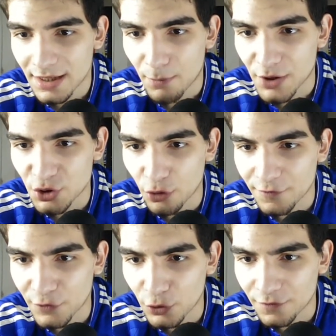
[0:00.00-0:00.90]
My top
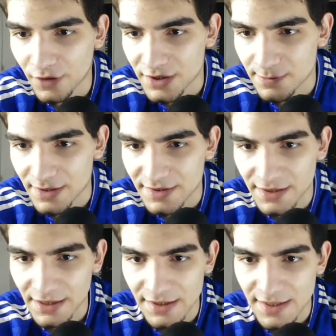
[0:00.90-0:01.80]
four: first Man
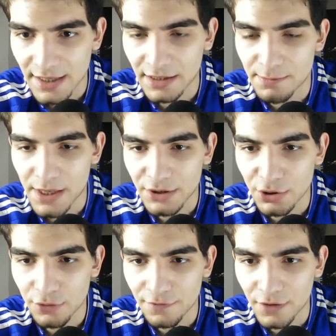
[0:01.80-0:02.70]
City, second Man
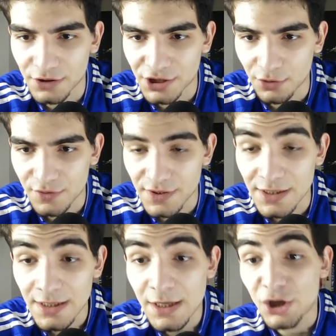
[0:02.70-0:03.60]
U, third Chelsea.
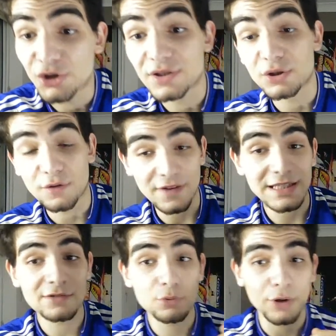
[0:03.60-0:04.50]
You think
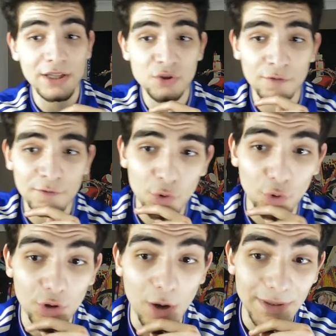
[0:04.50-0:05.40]
Liverpool get top
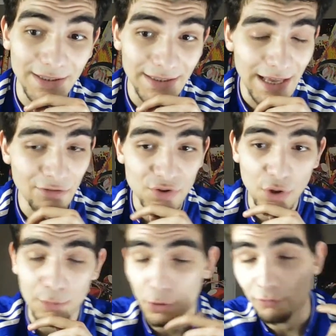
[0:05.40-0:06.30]
four? I mean, they're in
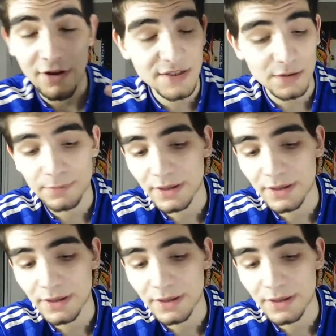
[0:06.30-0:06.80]
turmoil. Rest in